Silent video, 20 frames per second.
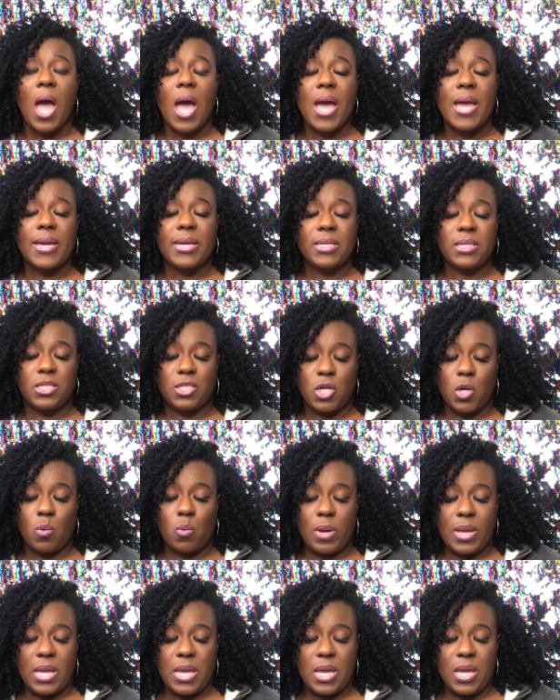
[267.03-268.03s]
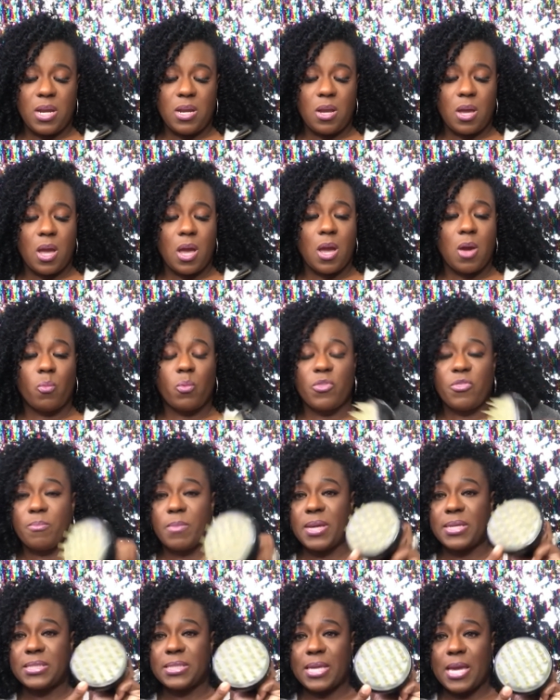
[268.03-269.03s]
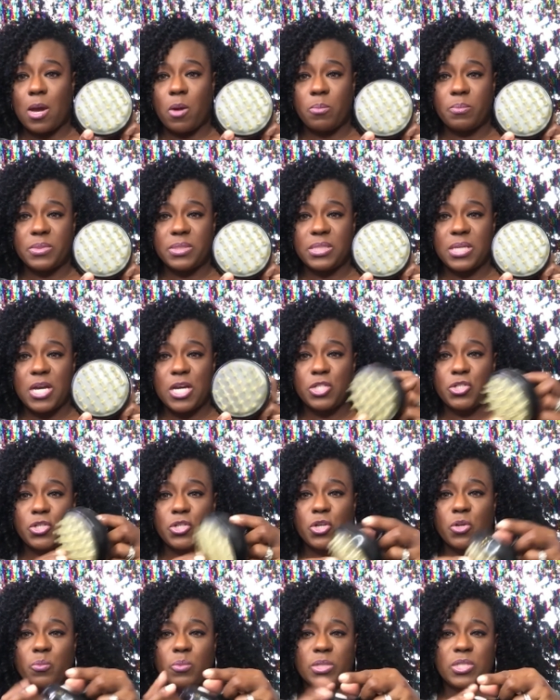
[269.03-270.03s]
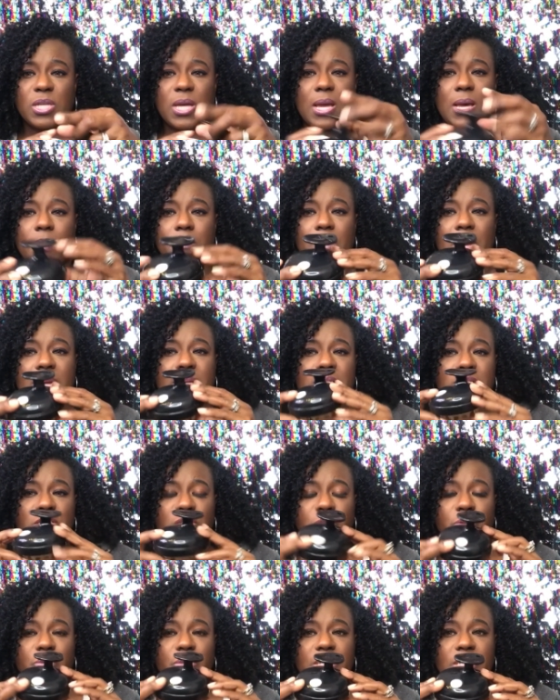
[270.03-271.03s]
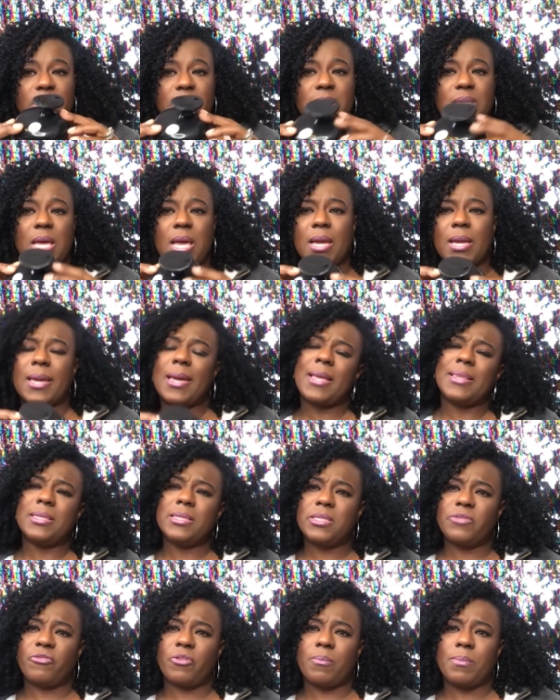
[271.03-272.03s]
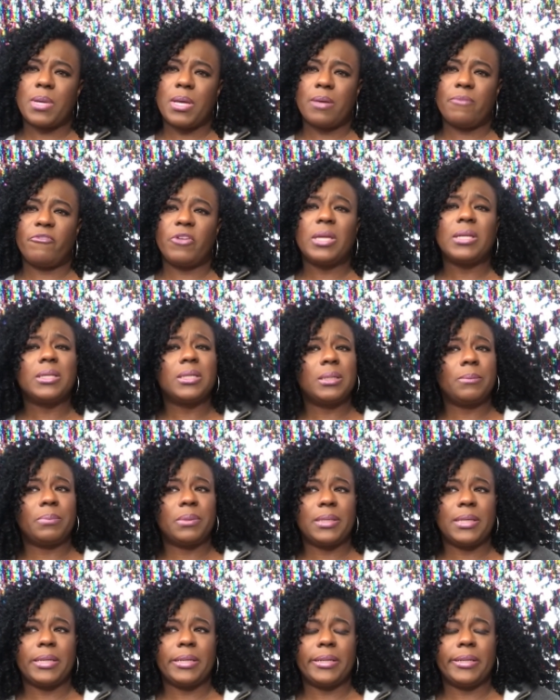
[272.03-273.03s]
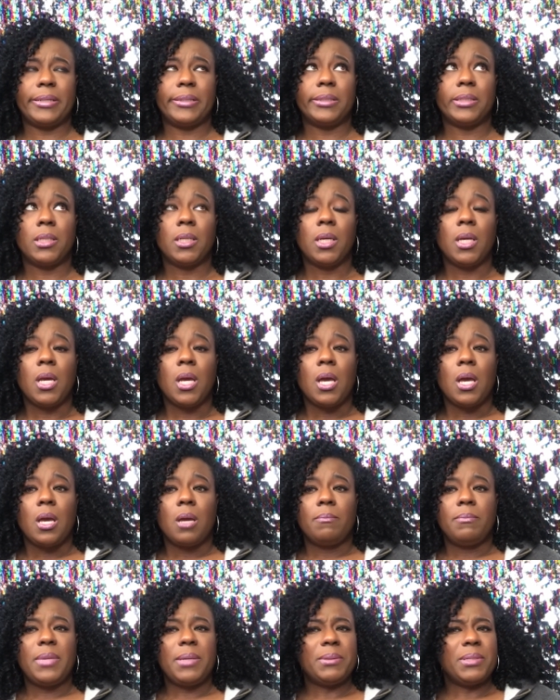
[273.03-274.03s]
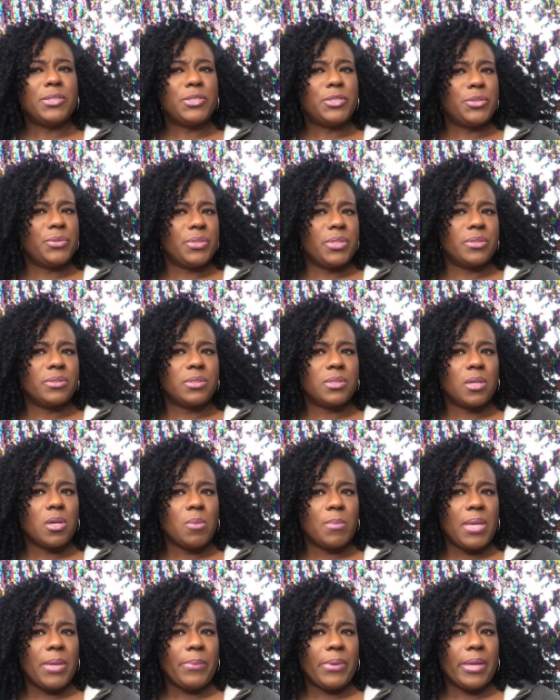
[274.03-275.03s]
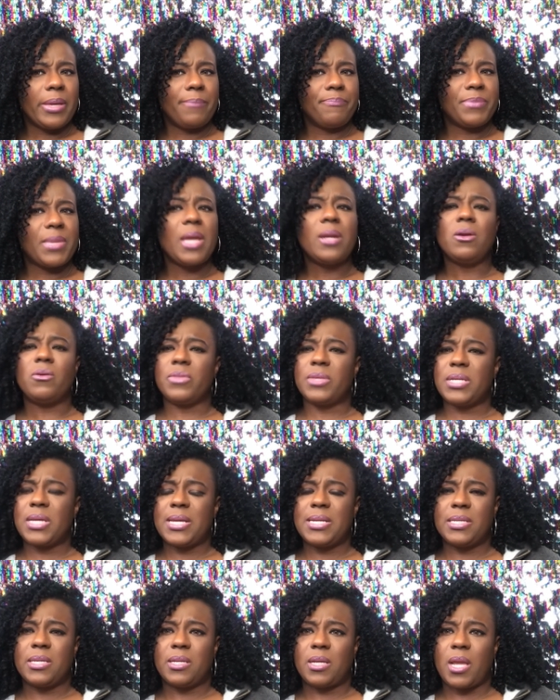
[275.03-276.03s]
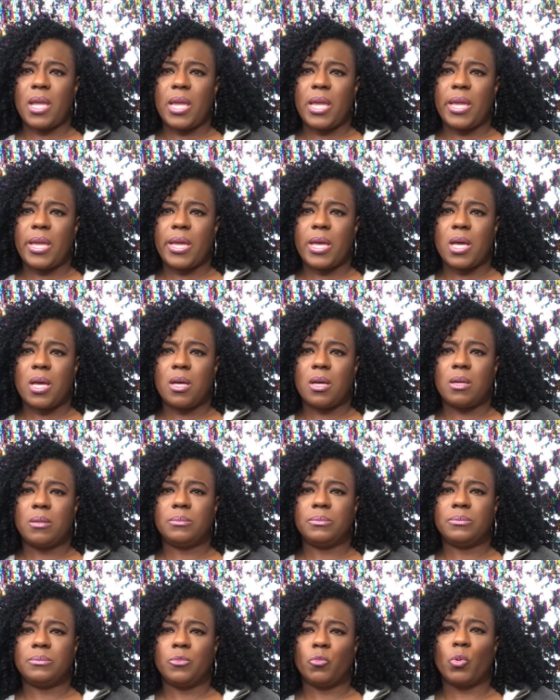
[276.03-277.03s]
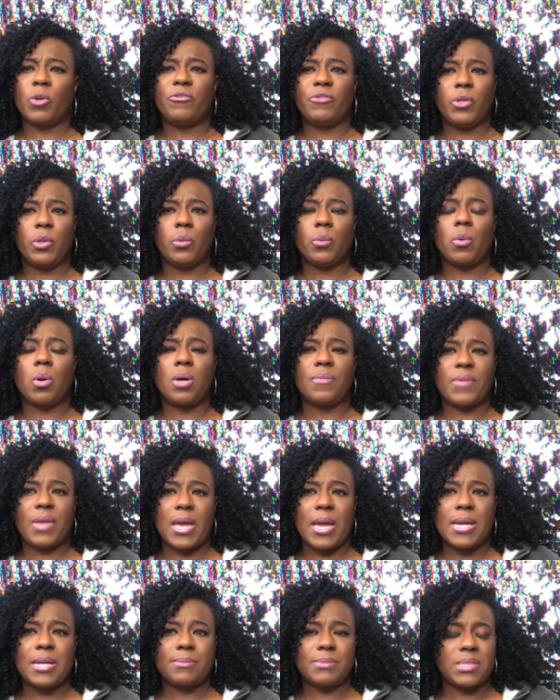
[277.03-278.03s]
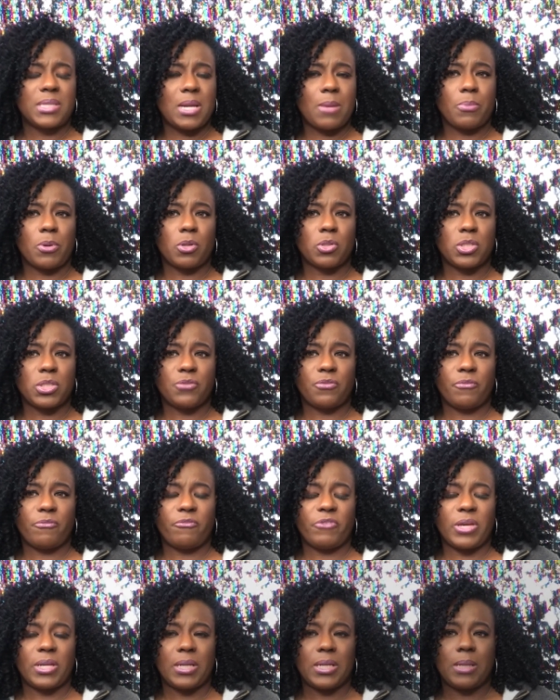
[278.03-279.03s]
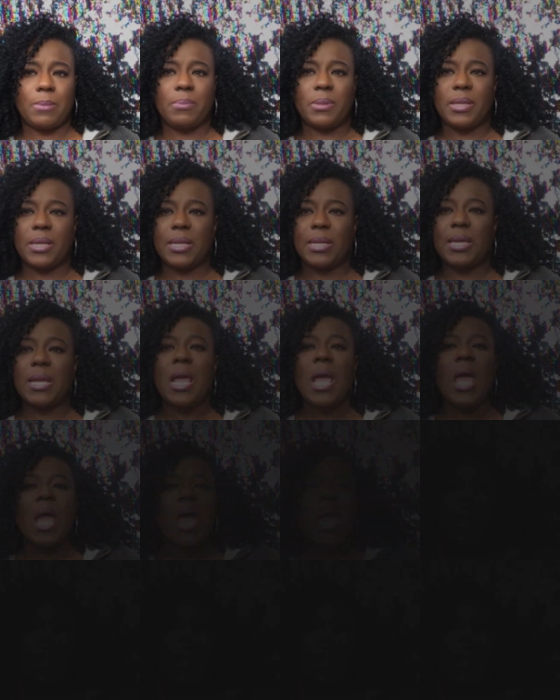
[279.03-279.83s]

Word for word: I go in uh, with my scalp massager, which um, I showed this. I got this from uh, Vanity Planet maybe two years ago, maybe. I know that I did a um, review on the items that I purchased from Vanity Planet.